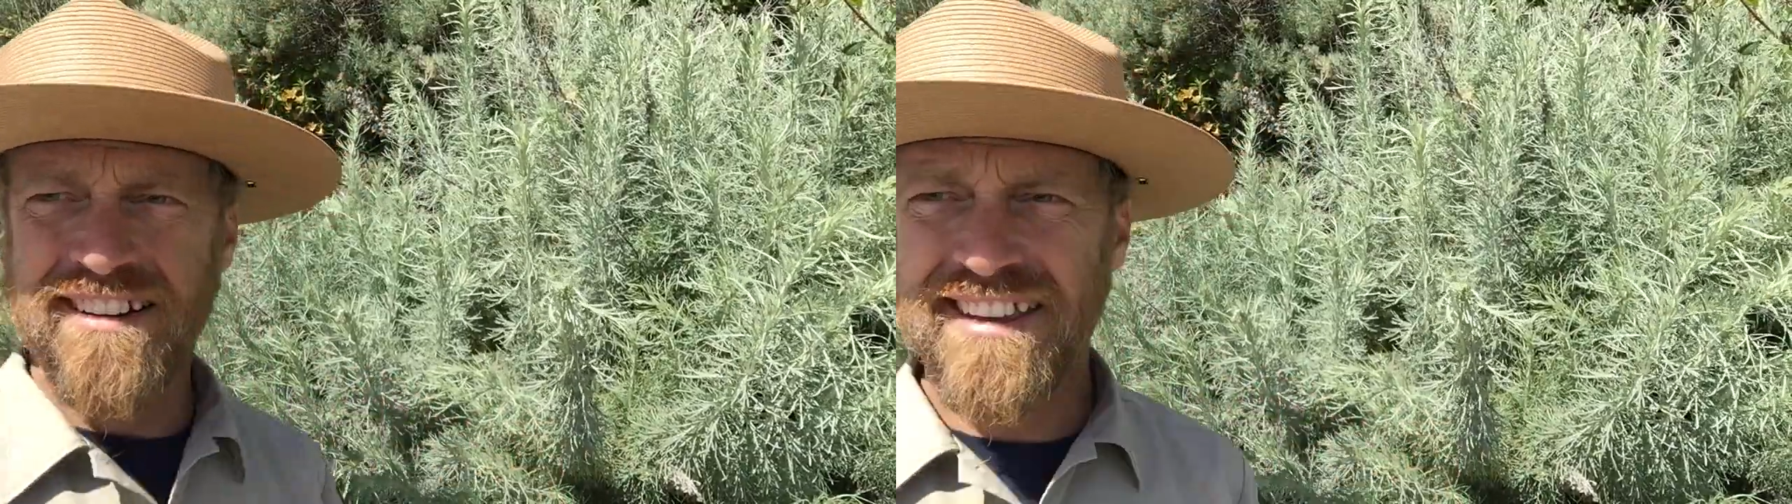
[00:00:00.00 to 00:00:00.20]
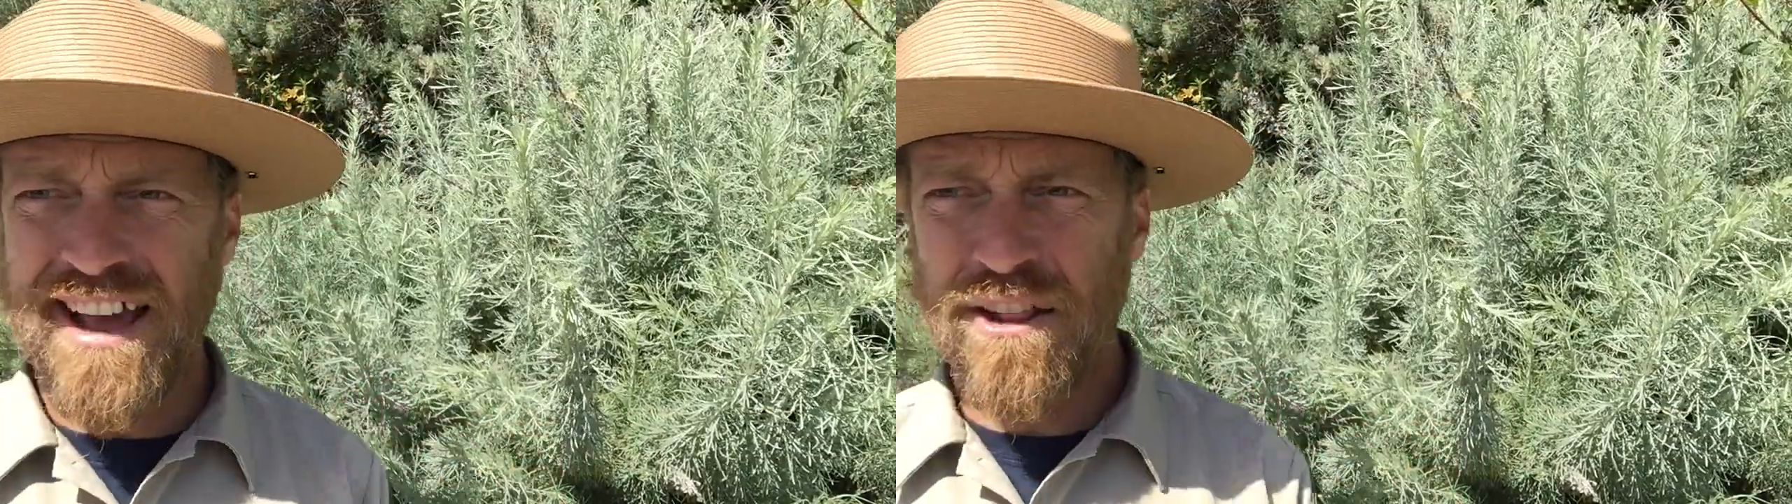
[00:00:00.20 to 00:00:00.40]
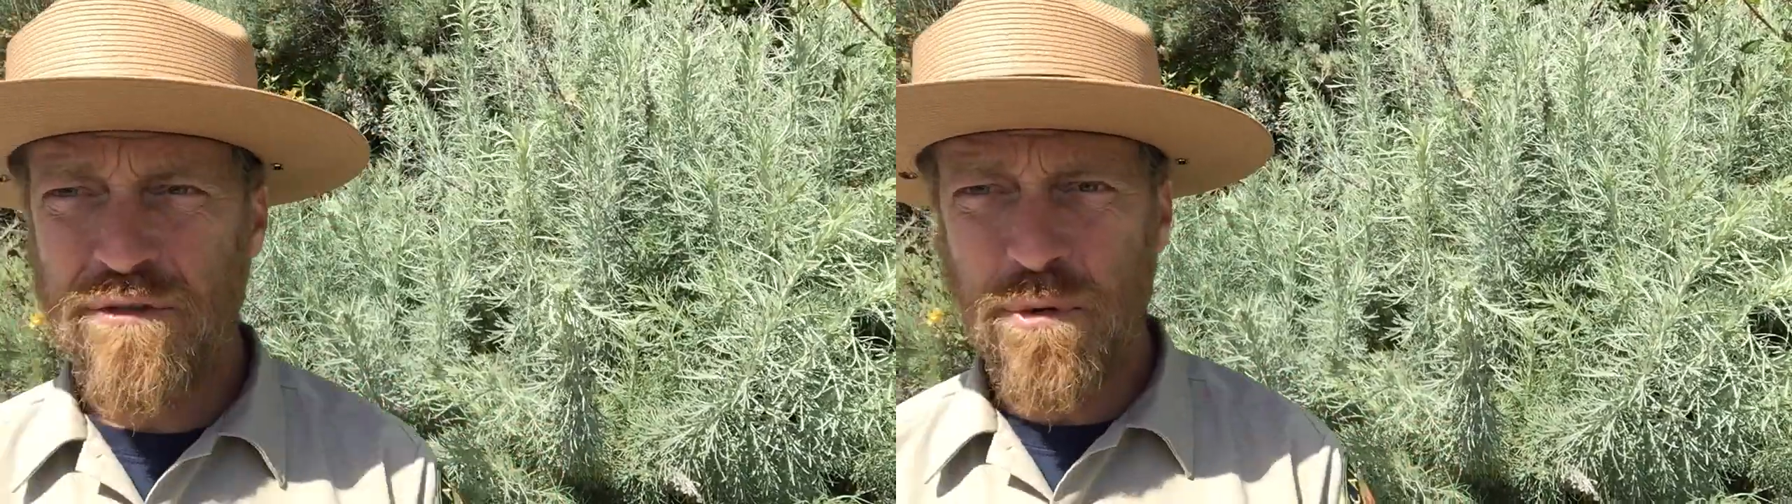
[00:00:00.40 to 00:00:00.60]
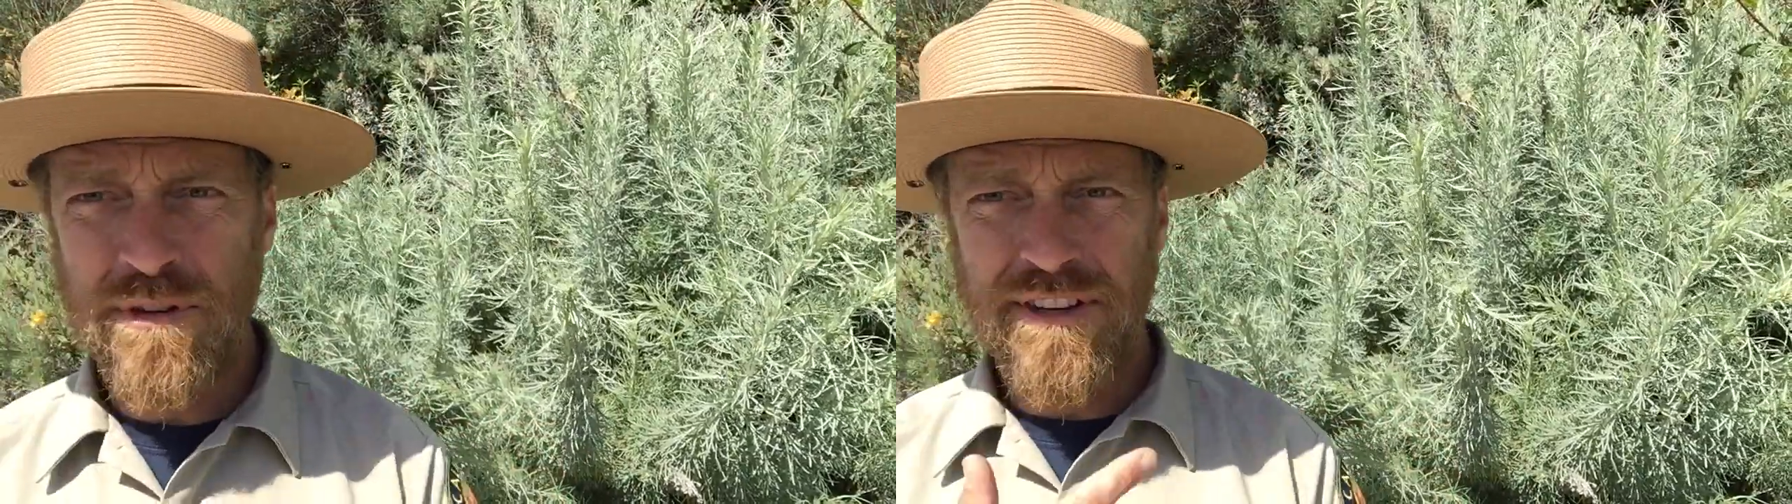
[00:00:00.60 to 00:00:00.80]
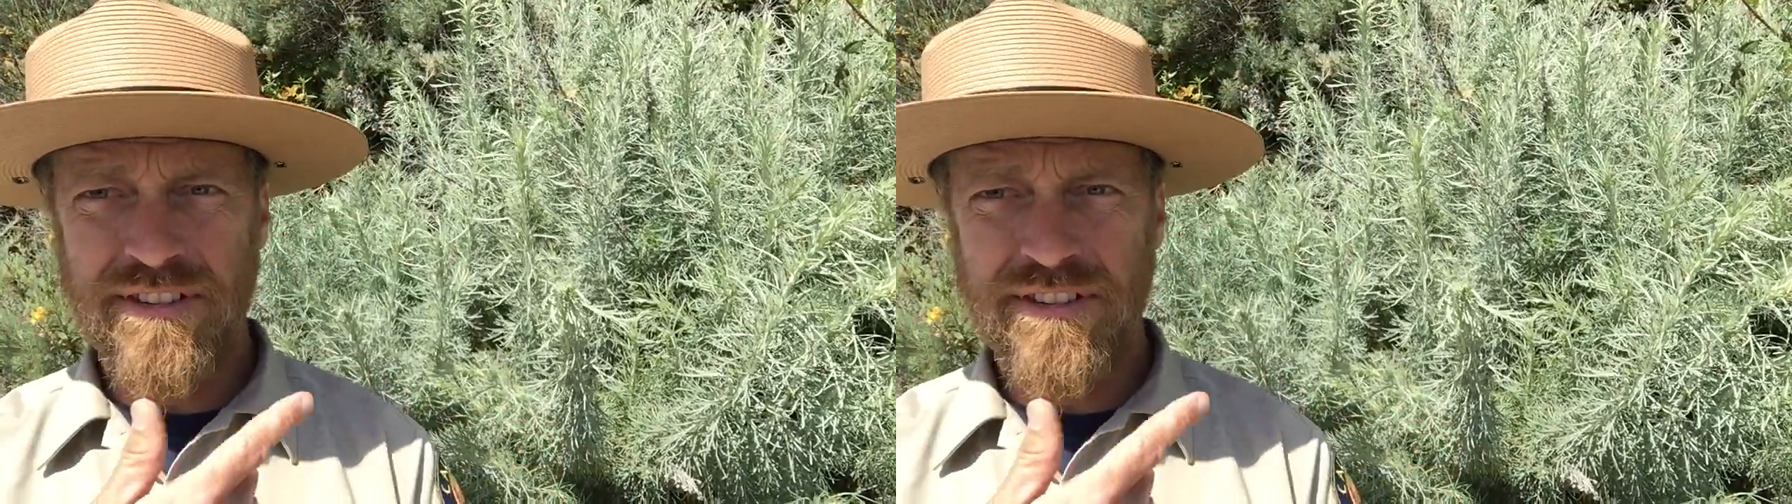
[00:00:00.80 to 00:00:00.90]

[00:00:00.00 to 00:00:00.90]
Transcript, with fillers: California